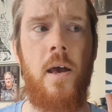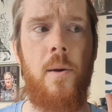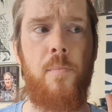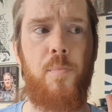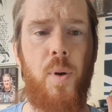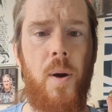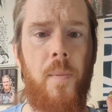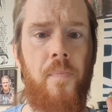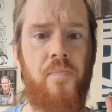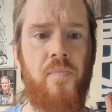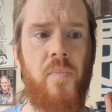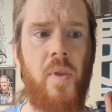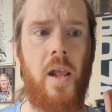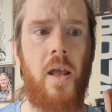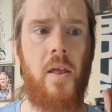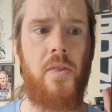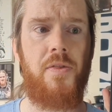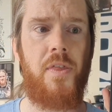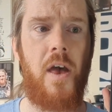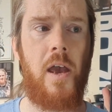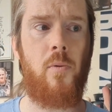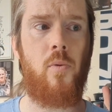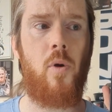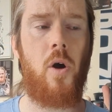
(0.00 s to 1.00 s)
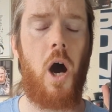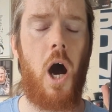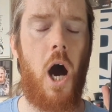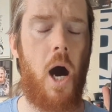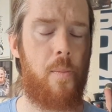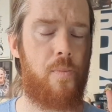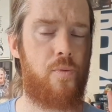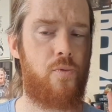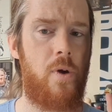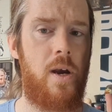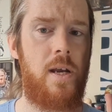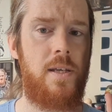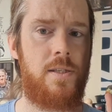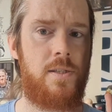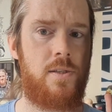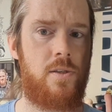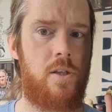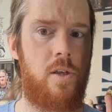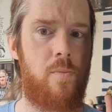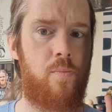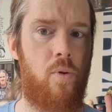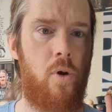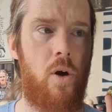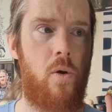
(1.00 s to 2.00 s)
but they were up-res to
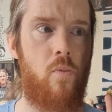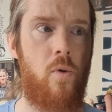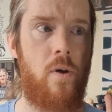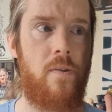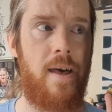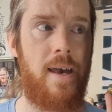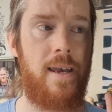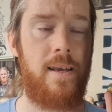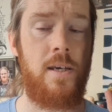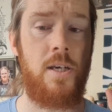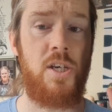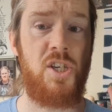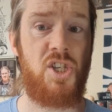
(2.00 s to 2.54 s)
the point where they